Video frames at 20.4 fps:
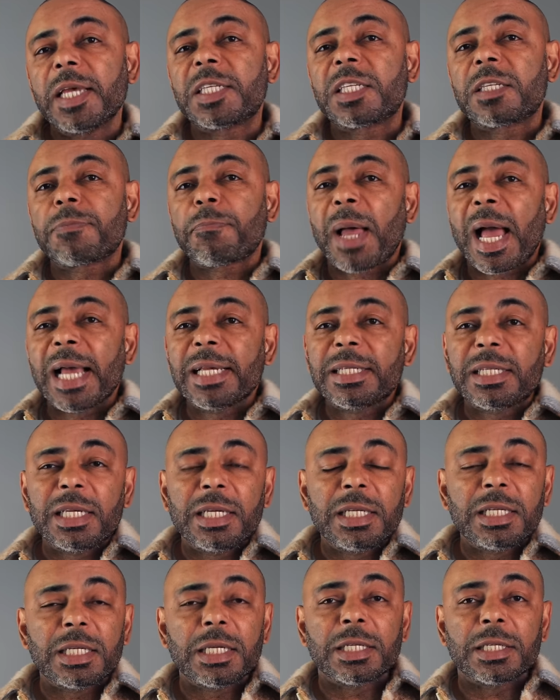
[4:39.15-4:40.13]
it's
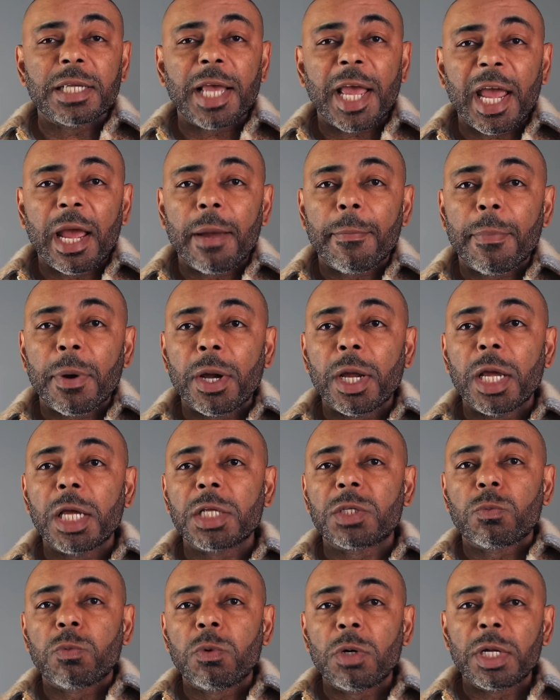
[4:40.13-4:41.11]
spicy, it's amber,
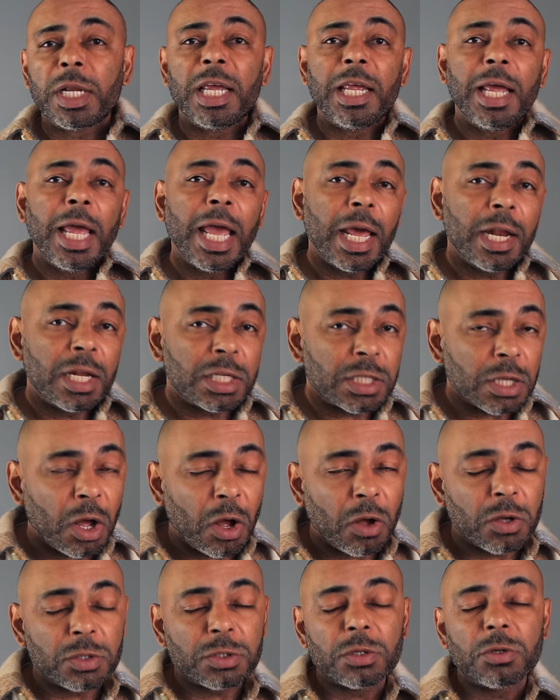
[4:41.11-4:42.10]
it's woody, and it's
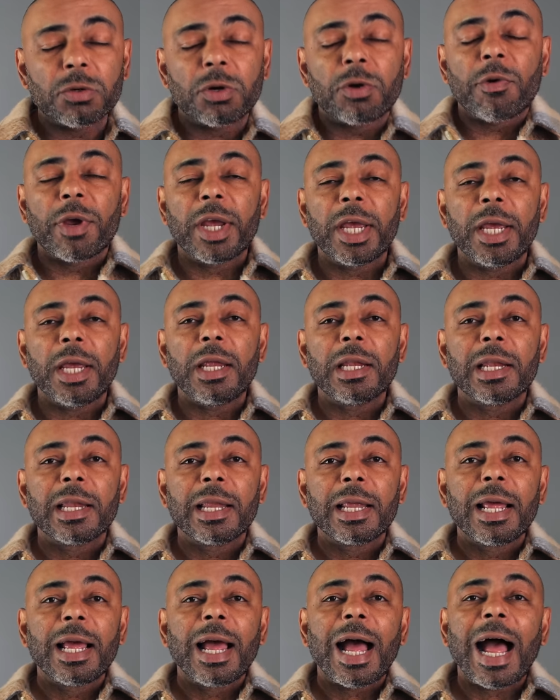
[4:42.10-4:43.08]
also green.
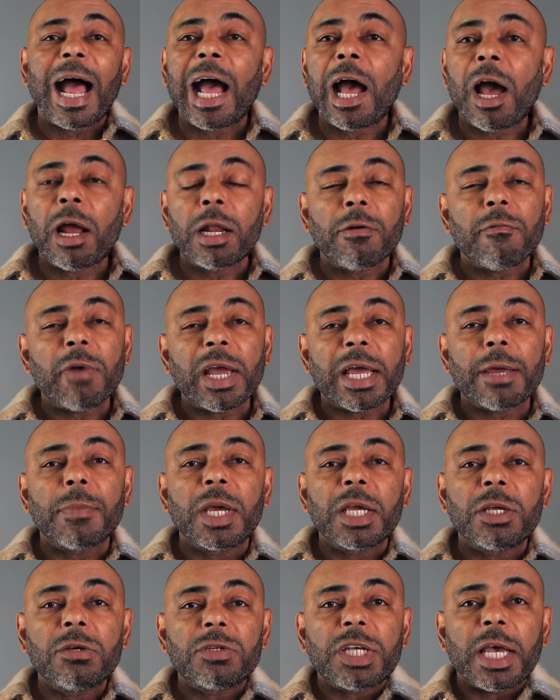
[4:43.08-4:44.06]
I highly
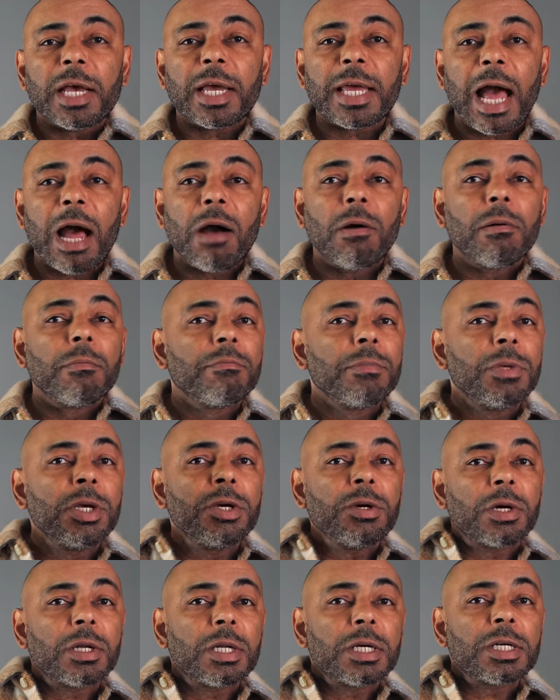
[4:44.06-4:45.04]
recommend you check out
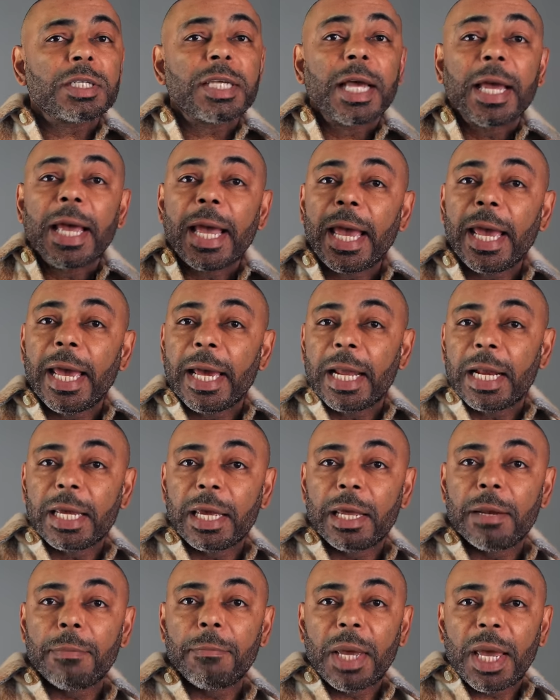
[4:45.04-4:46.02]
Mugler's
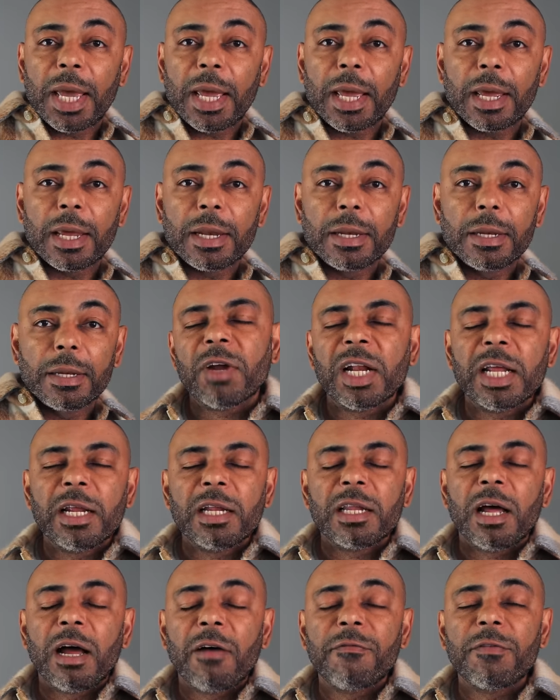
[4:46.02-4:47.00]
Alien Man. Really
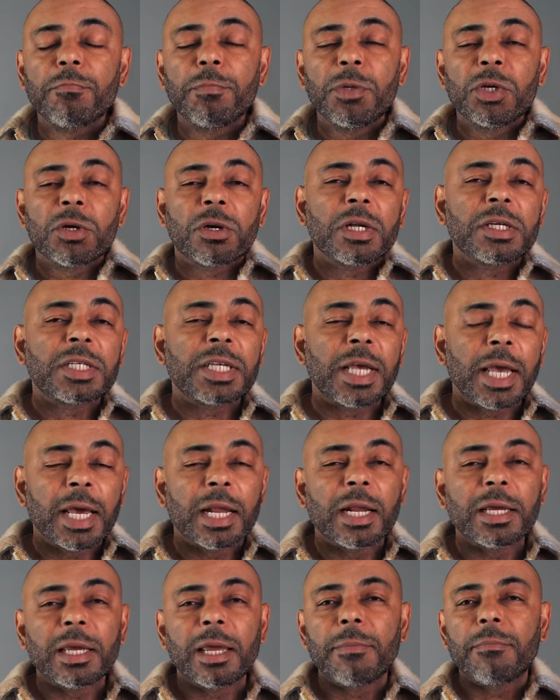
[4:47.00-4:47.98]
love Mugler's
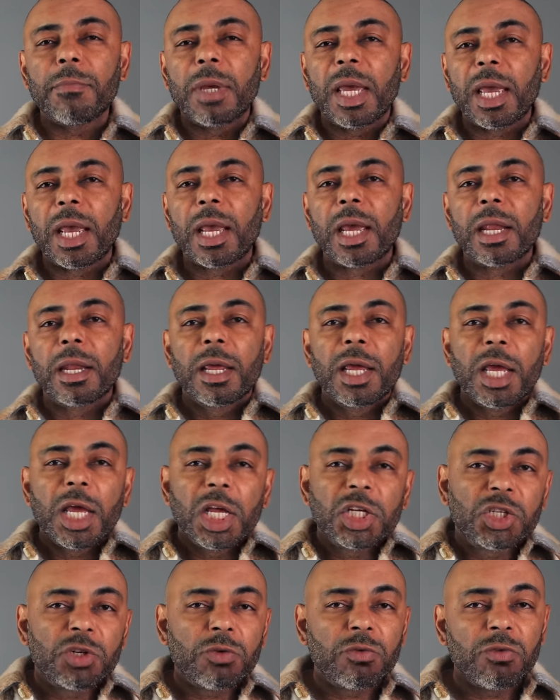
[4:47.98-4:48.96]
Alien Man.
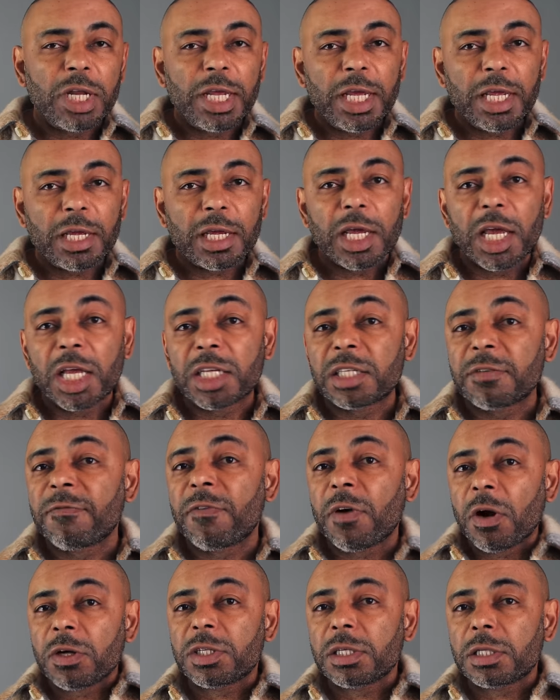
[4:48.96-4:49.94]
It's unique, it's
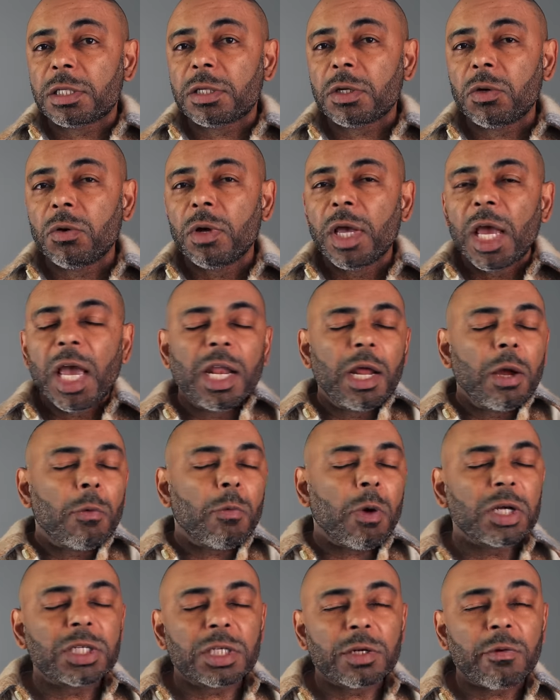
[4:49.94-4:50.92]
versatile, and it
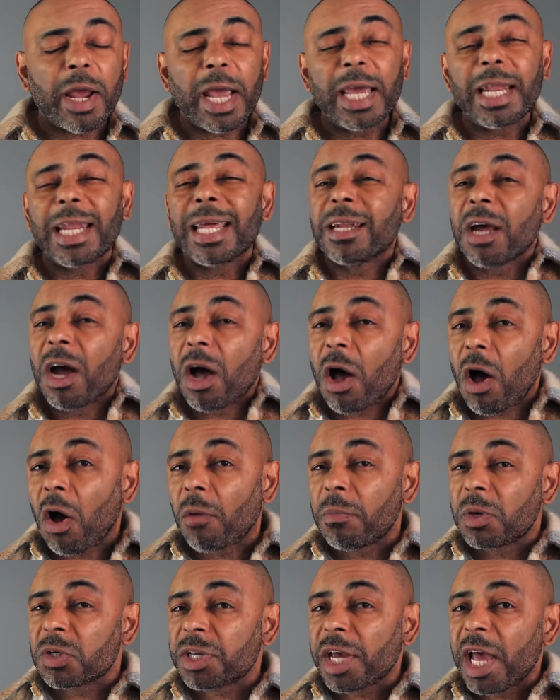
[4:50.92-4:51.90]
works great in
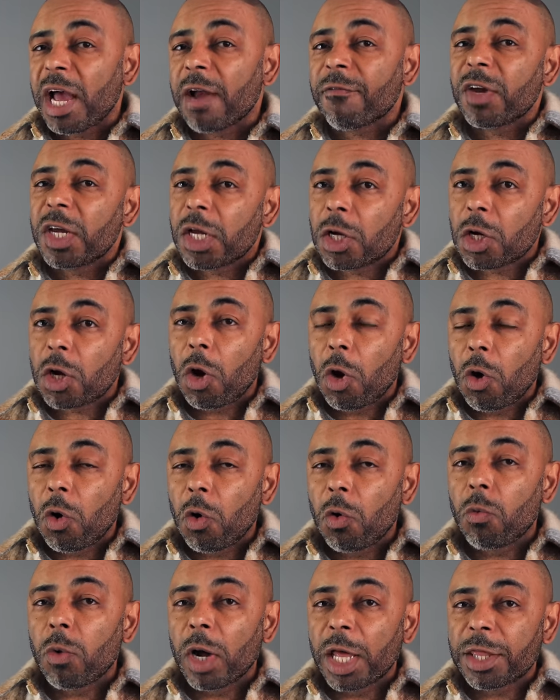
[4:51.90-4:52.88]
almost every
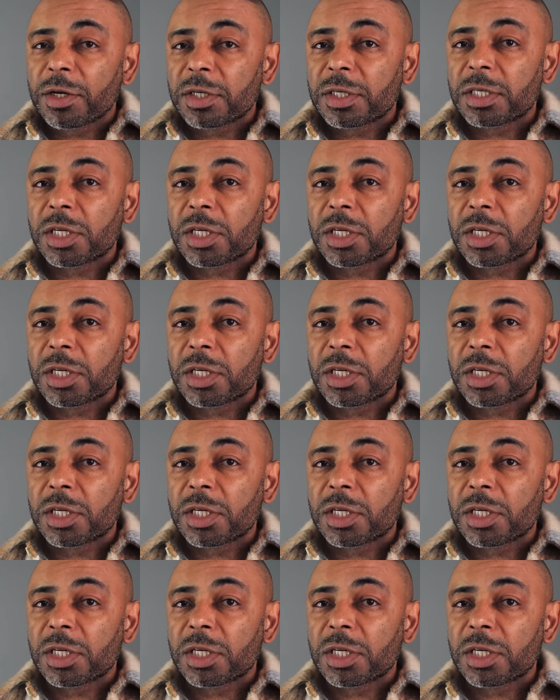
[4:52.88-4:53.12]
cold weather